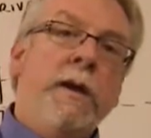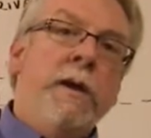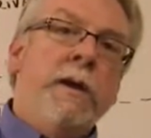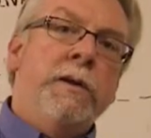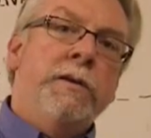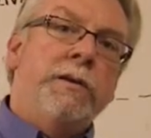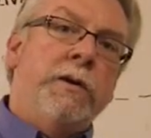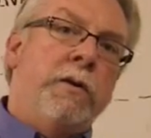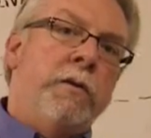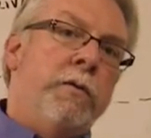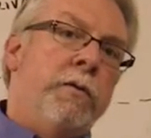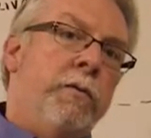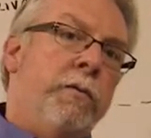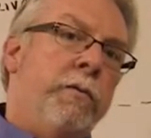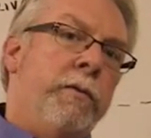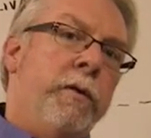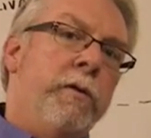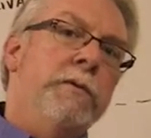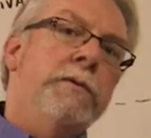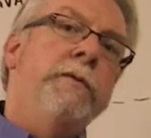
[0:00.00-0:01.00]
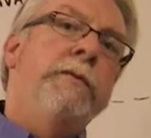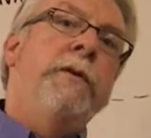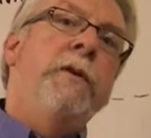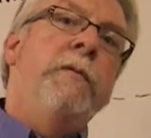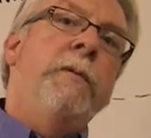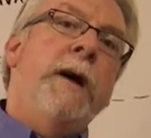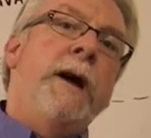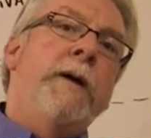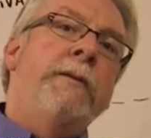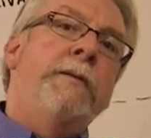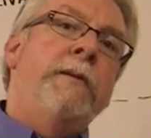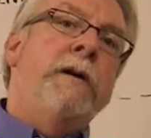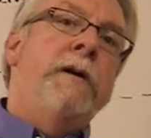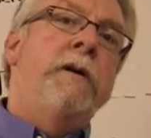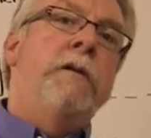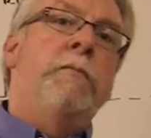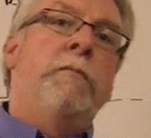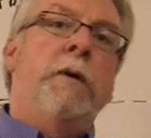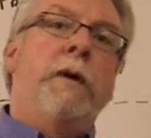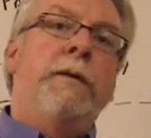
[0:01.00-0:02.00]
So those of you out
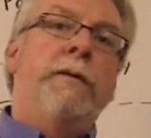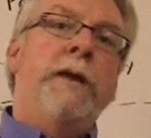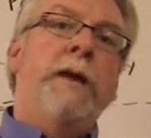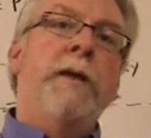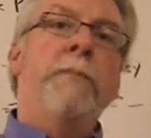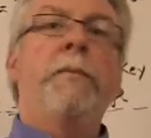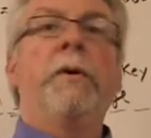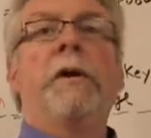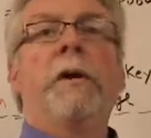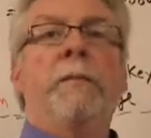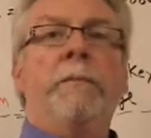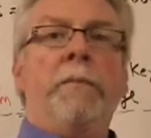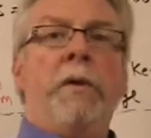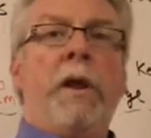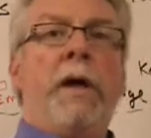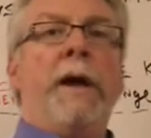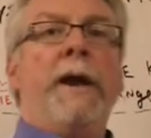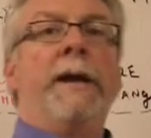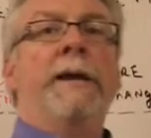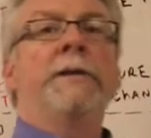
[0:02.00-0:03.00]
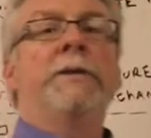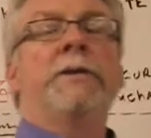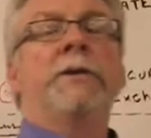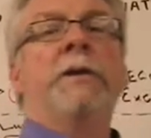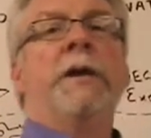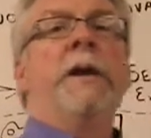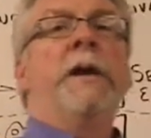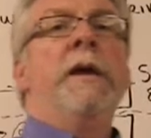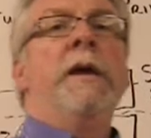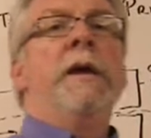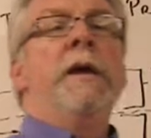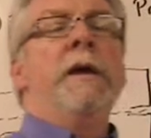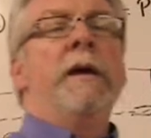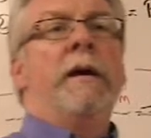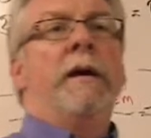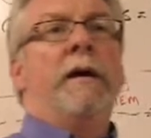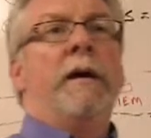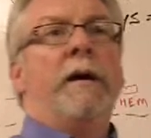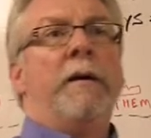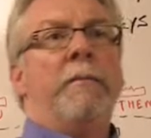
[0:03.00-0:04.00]
there with HIPAA compliance
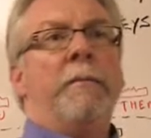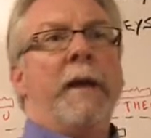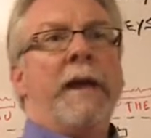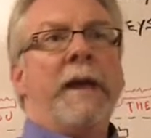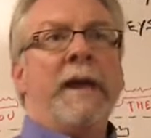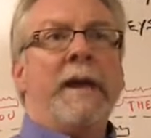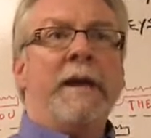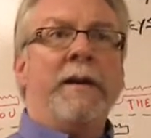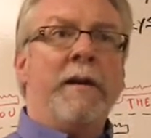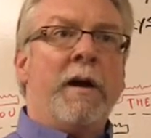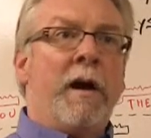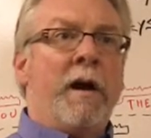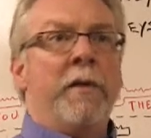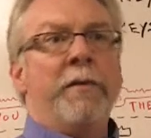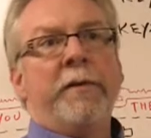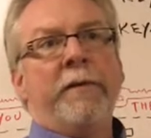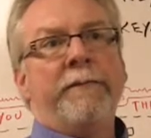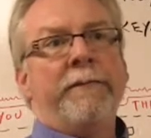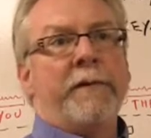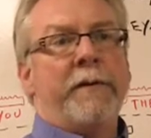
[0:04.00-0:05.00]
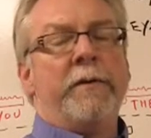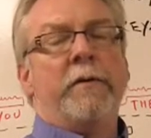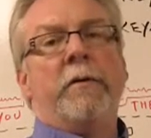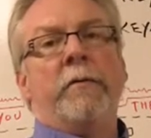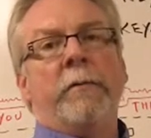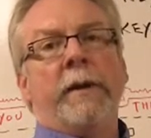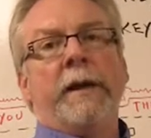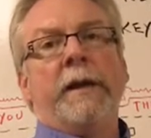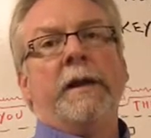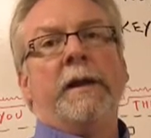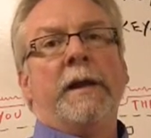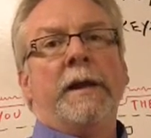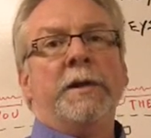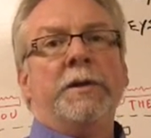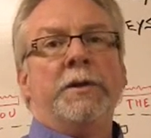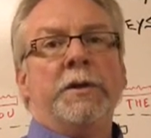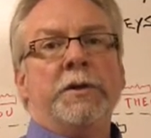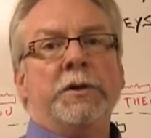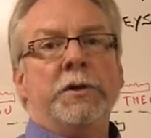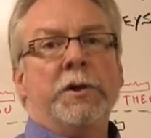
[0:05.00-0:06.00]
and other federal
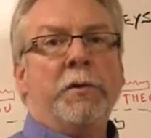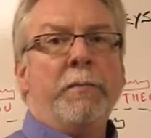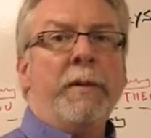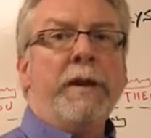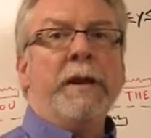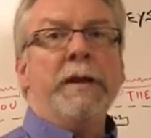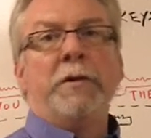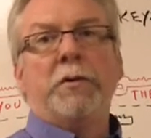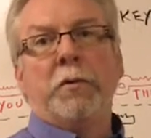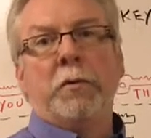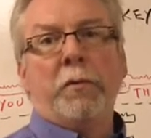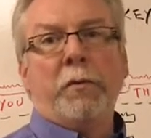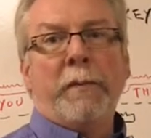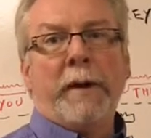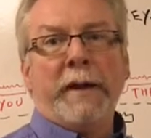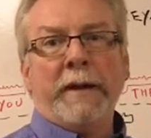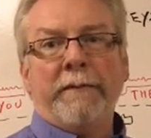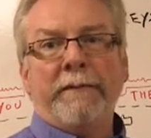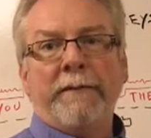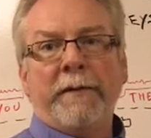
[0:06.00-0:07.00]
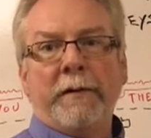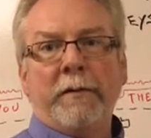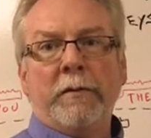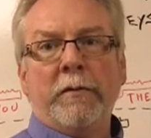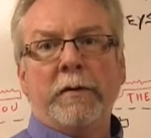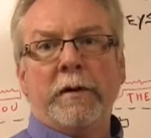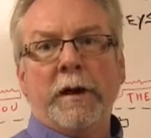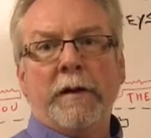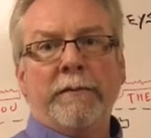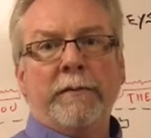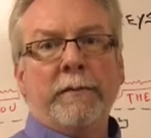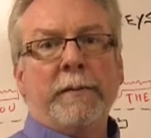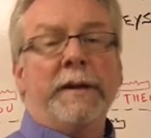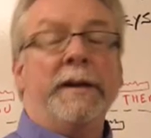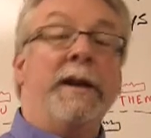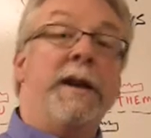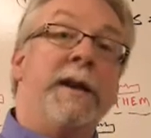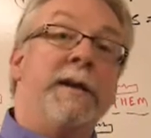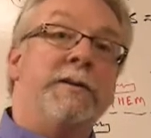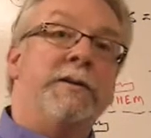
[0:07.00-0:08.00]
regulations, you're being told by the federal
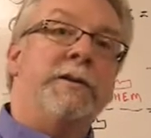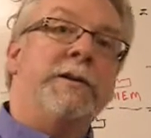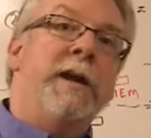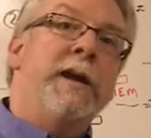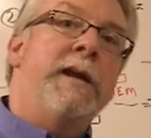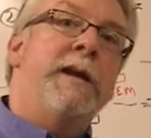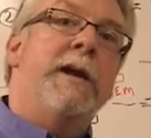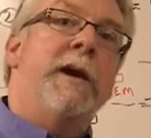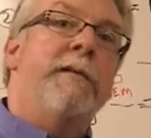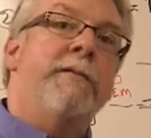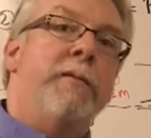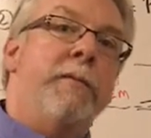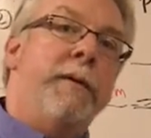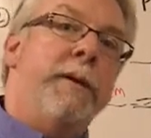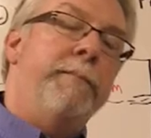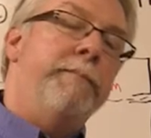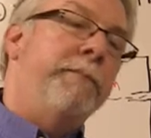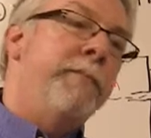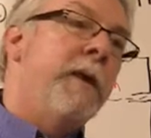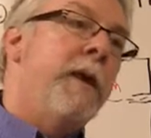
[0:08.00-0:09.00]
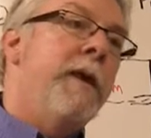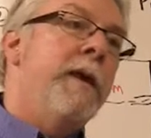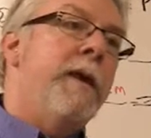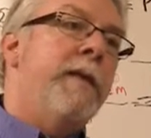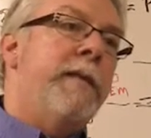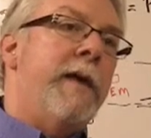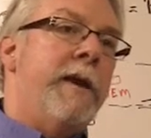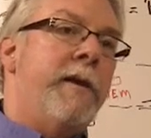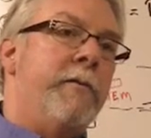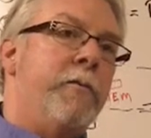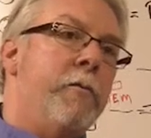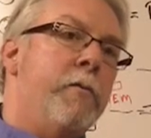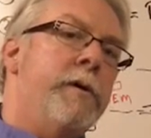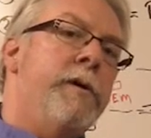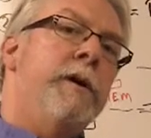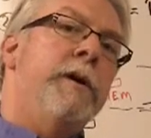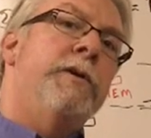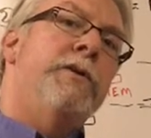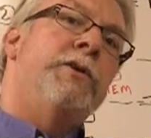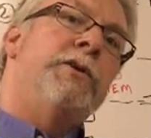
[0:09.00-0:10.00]
government and state government that in
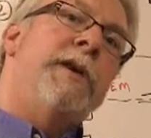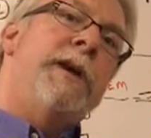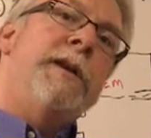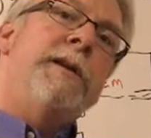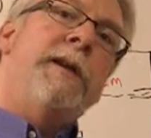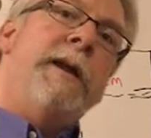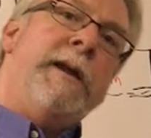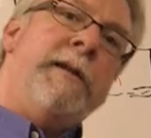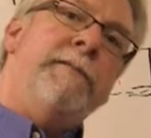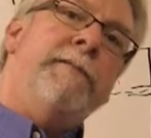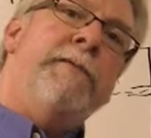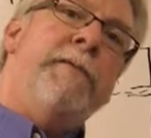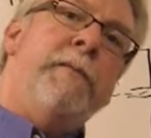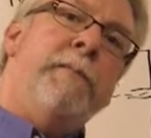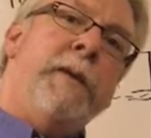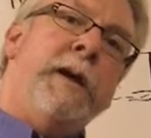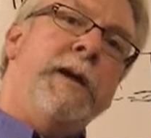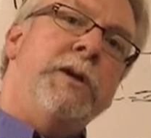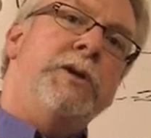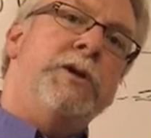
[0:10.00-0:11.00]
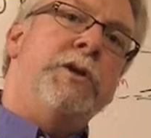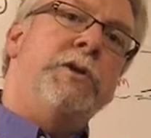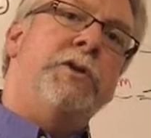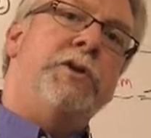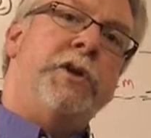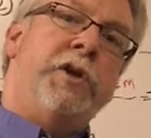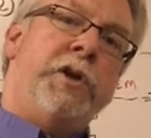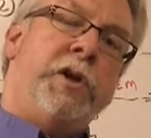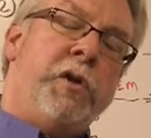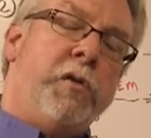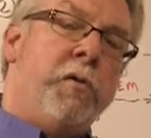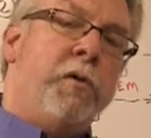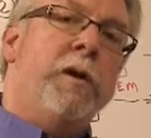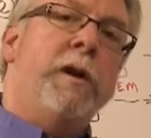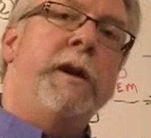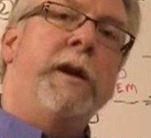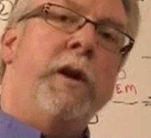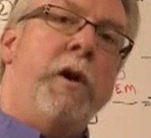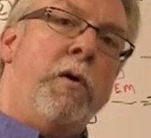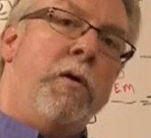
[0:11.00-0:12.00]
order to send information
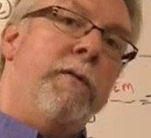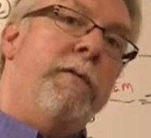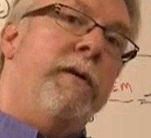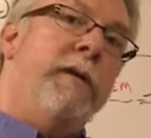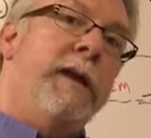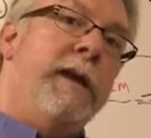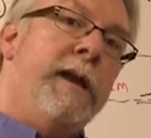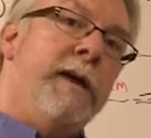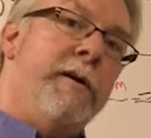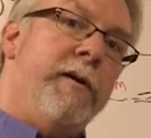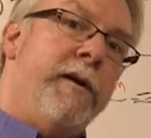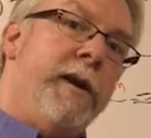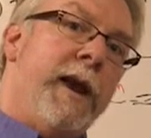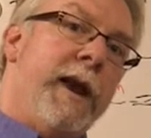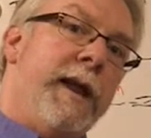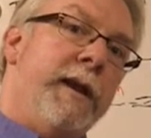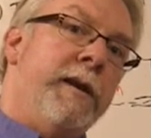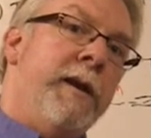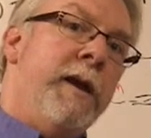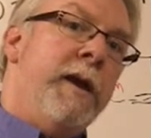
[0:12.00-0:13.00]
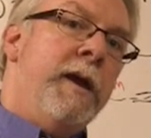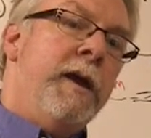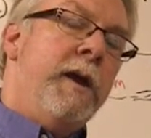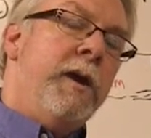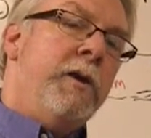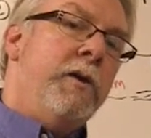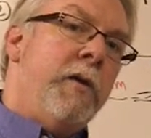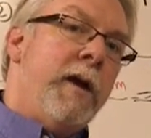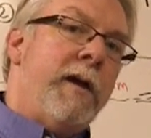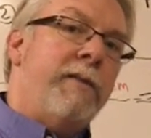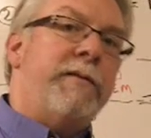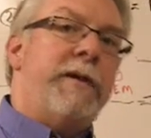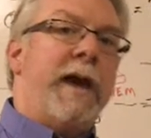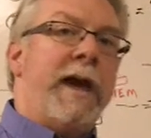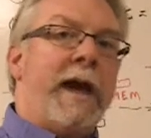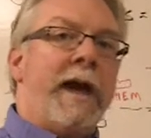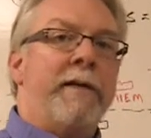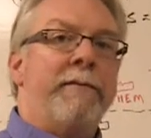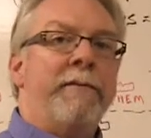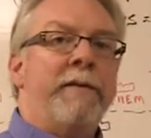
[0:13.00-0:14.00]
securely over the internet, you have to
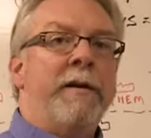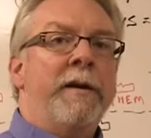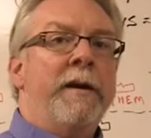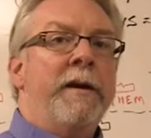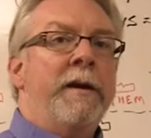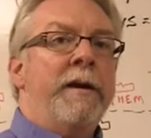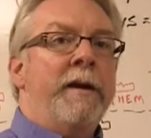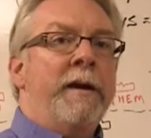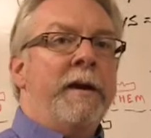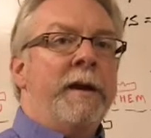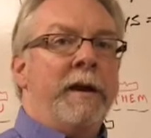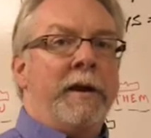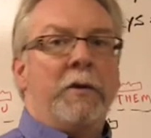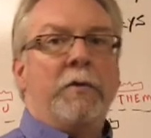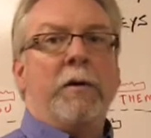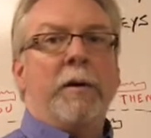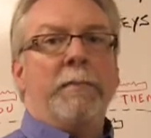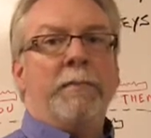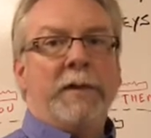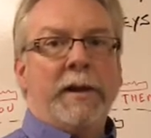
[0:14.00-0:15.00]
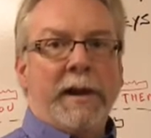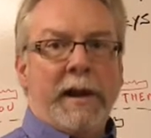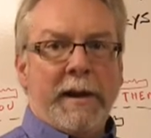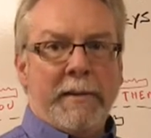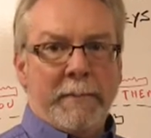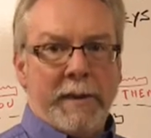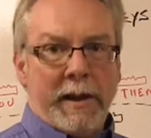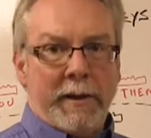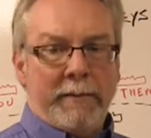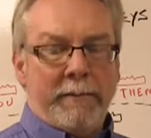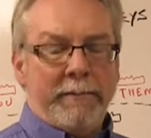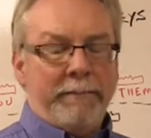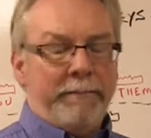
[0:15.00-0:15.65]
have encrypted email.